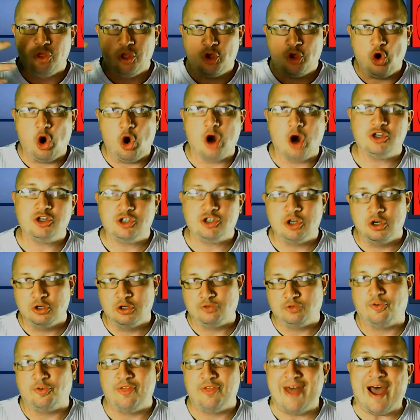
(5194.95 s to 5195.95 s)
car shows
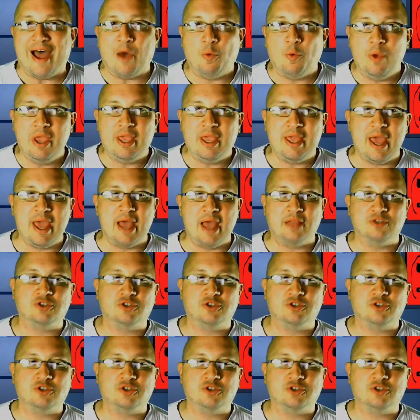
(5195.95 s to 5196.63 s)
for that weekend.